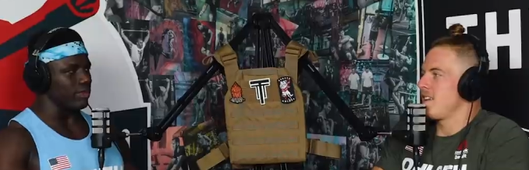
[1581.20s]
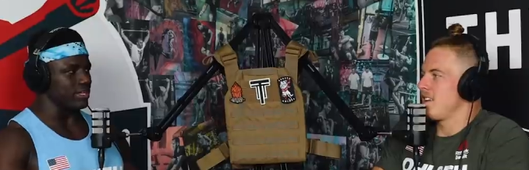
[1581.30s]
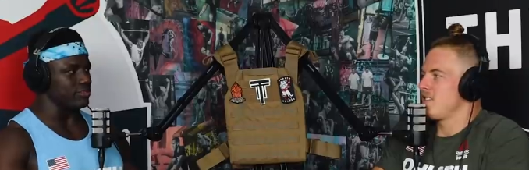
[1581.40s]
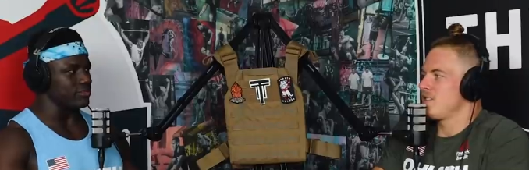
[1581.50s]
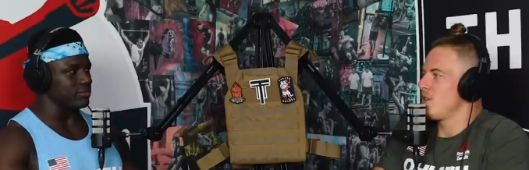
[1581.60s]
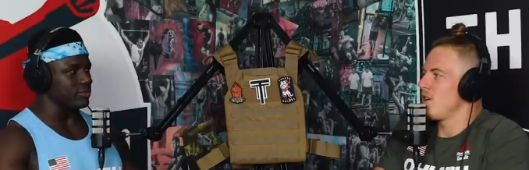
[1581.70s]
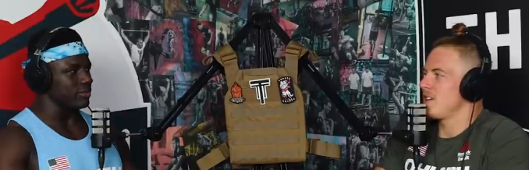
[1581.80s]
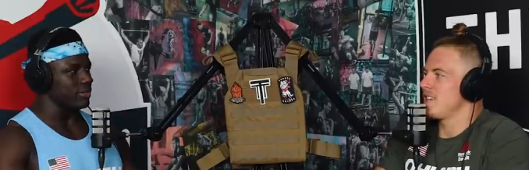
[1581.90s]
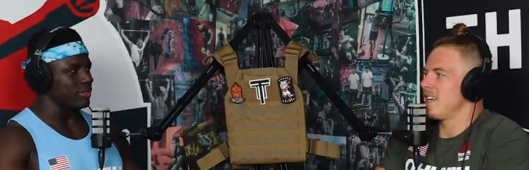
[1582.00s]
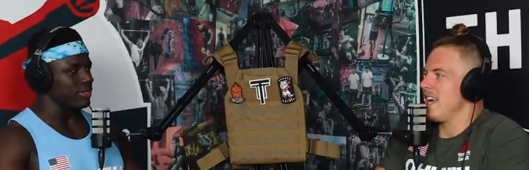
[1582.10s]
Speaker 1: at least. It's so
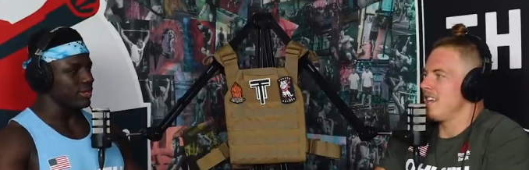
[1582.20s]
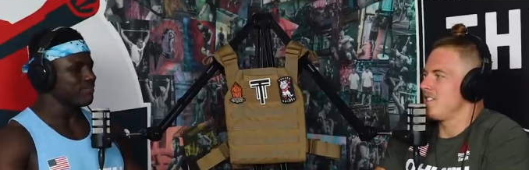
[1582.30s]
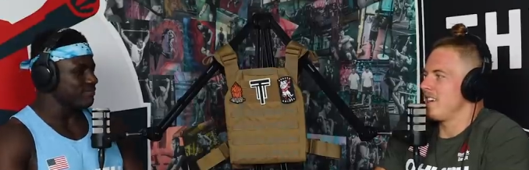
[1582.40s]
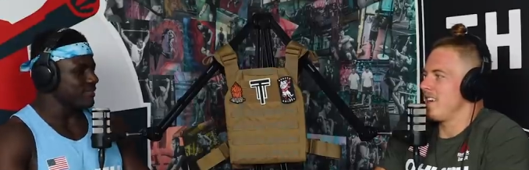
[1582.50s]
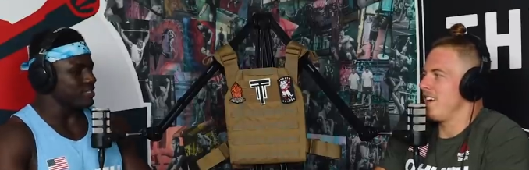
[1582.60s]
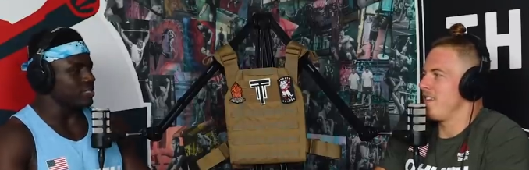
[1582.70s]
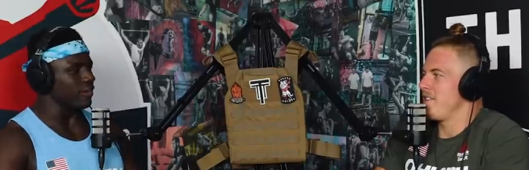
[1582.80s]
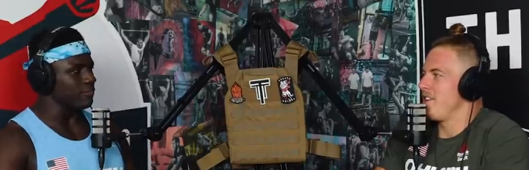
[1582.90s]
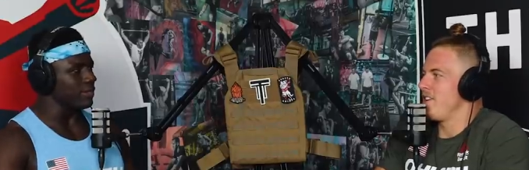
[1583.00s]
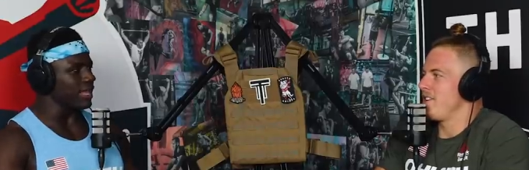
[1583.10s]
hard to gauge.
Speaker 2: It's I
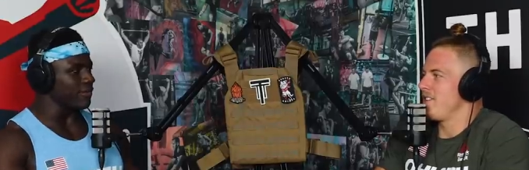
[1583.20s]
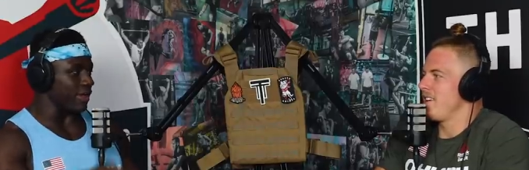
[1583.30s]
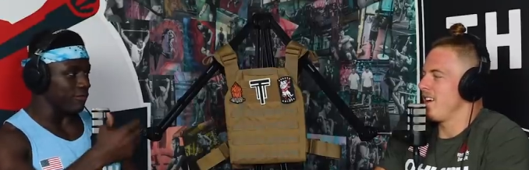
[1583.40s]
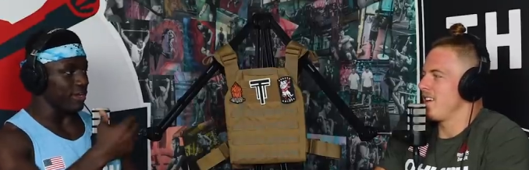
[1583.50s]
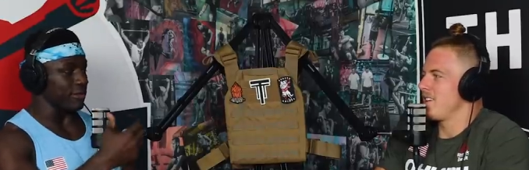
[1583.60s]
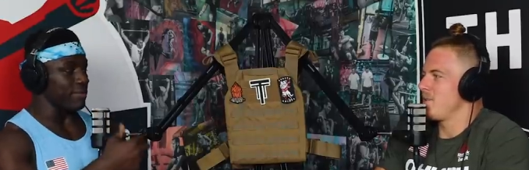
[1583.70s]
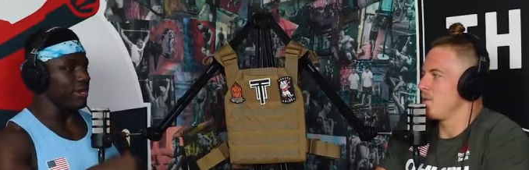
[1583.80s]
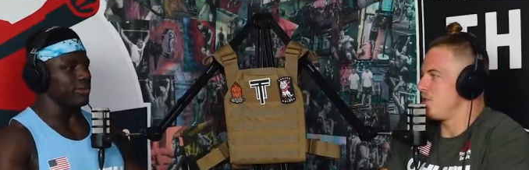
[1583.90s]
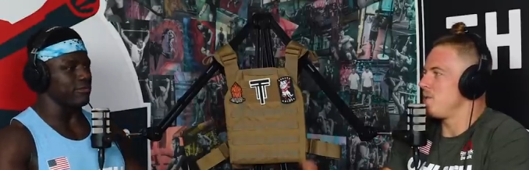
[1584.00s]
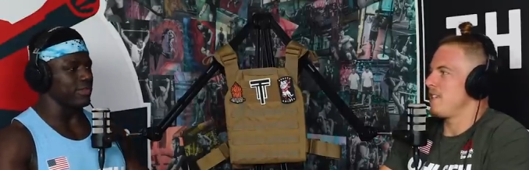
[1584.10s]
never tough, know. But I, yeah. I feel like
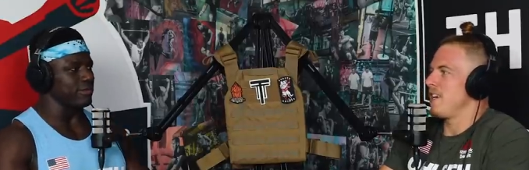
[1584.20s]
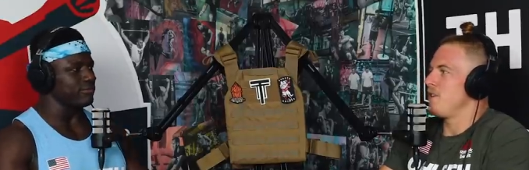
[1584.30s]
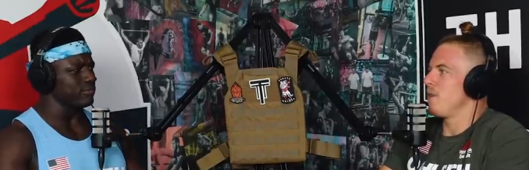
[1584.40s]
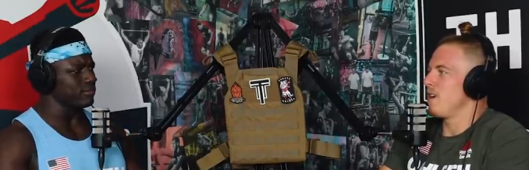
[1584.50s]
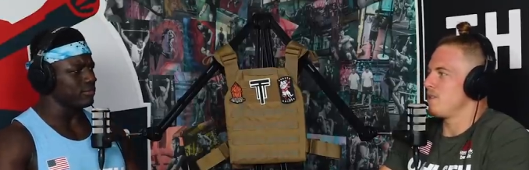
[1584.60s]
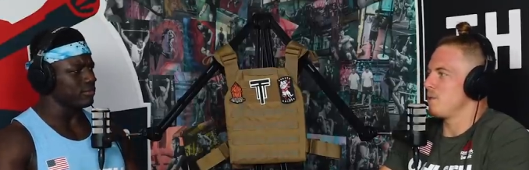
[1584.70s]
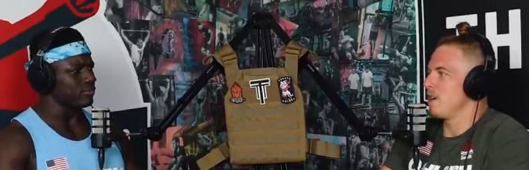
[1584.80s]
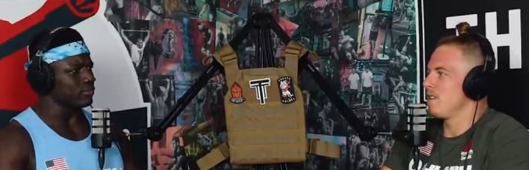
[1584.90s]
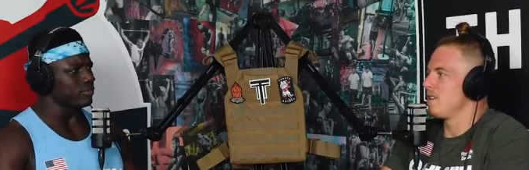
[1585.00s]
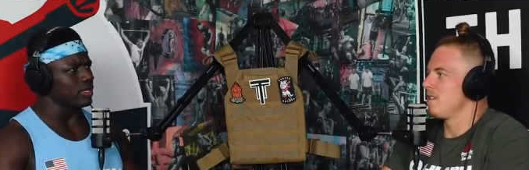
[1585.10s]
compared to. Would you say you are as
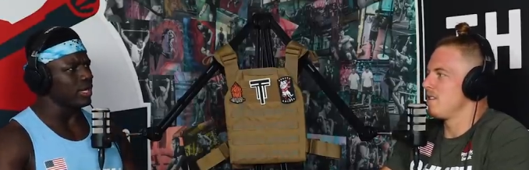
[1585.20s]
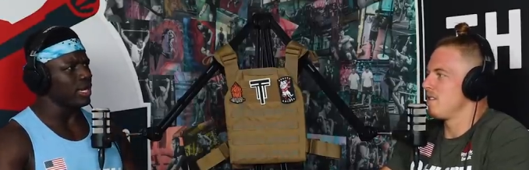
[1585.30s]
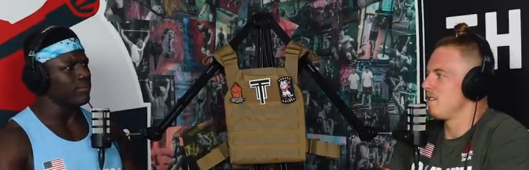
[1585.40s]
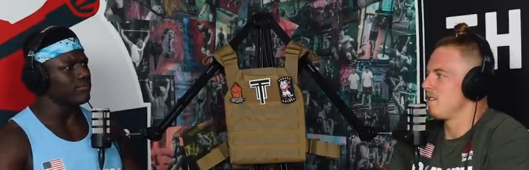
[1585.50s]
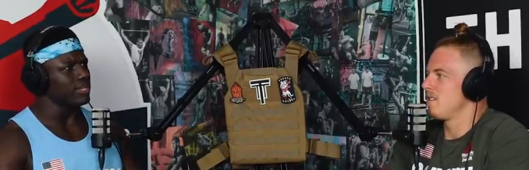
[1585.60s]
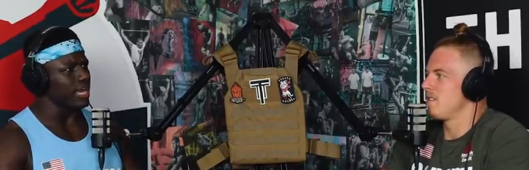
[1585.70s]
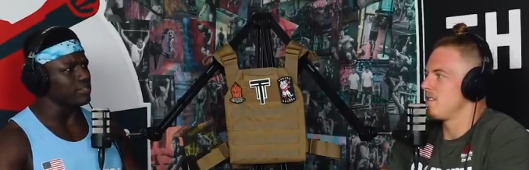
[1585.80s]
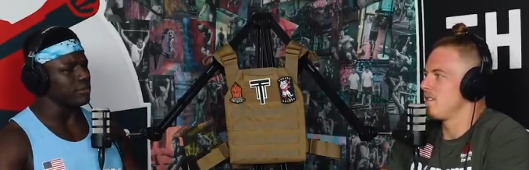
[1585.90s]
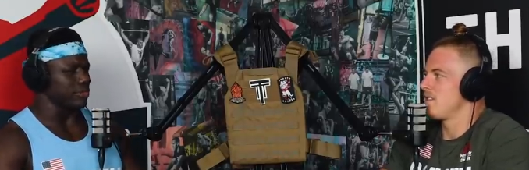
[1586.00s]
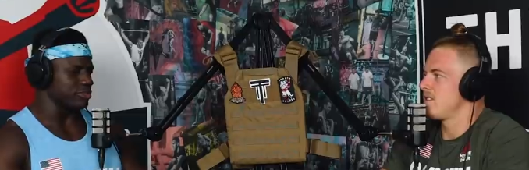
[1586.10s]
well? Um,
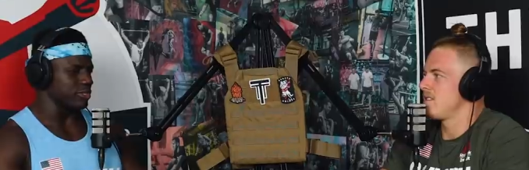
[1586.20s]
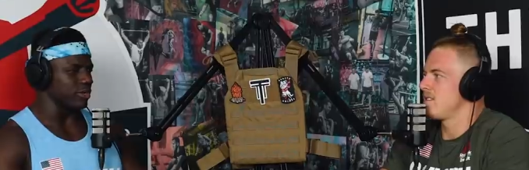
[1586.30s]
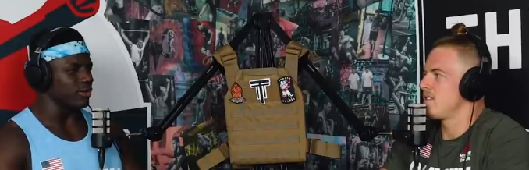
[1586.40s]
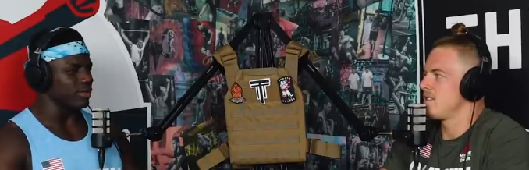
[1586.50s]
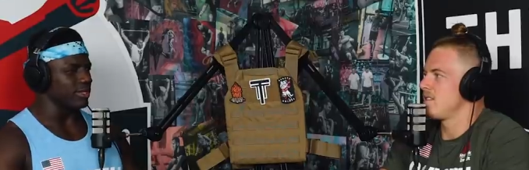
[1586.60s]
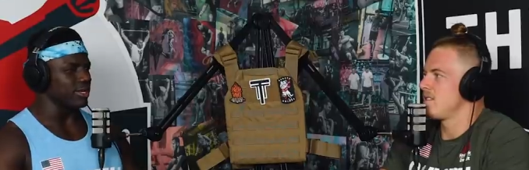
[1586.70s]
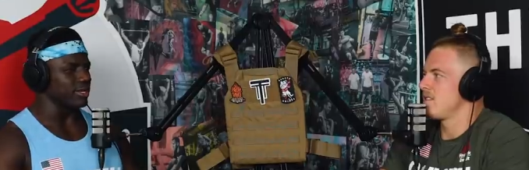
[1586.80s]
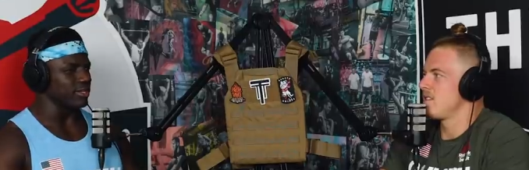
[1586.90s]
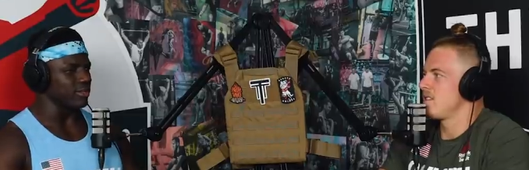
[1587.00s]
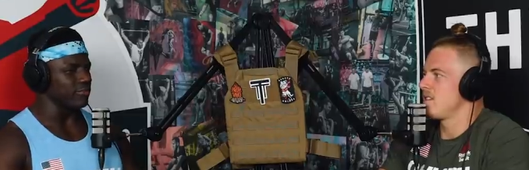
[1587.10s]
yes, but you're still, I think,
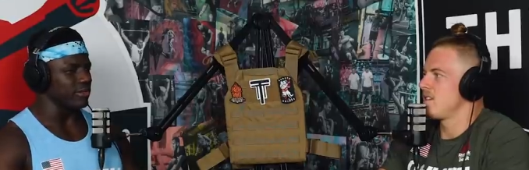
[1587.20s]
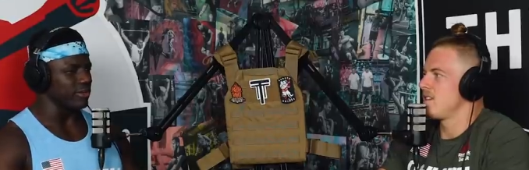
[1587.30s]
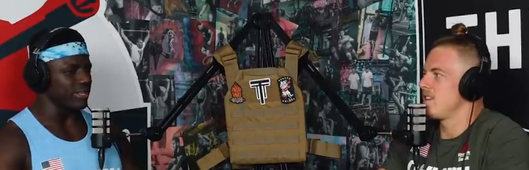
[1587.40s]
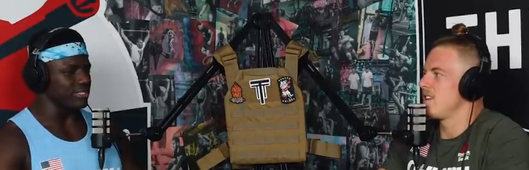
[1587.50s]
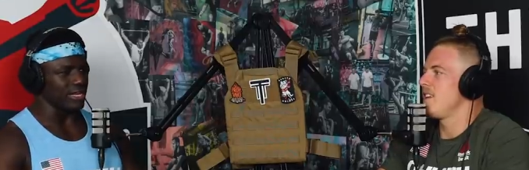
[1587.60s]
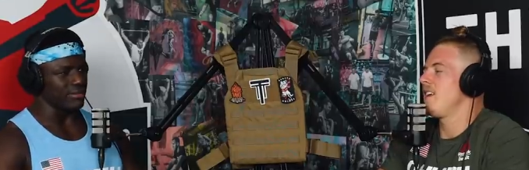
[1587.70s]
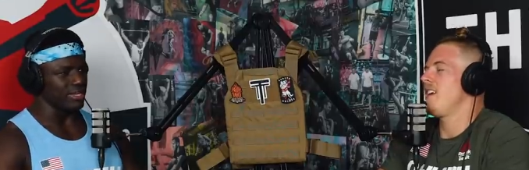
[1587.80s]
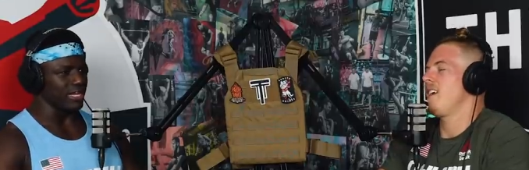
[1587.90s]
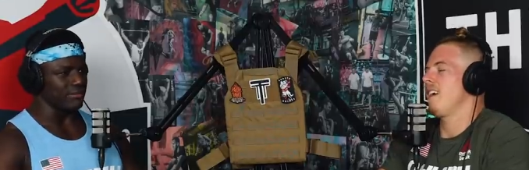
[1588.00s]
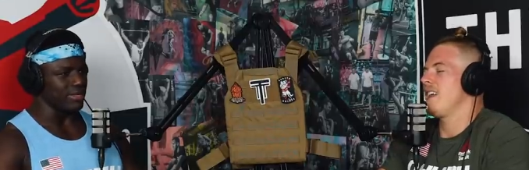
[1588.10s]
a little fitter, and that's not
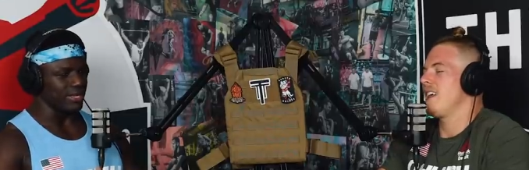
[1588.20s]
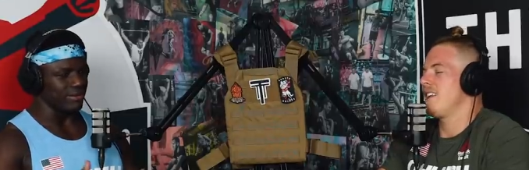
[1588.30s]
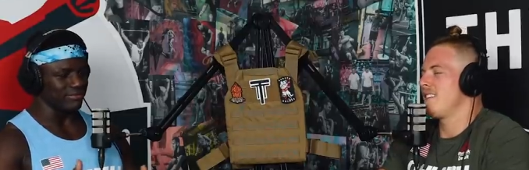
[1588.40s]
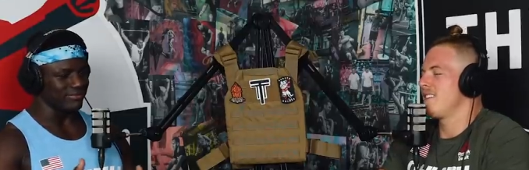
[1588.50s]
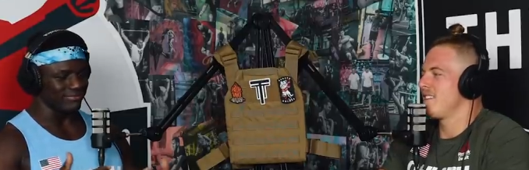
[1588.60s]
me like being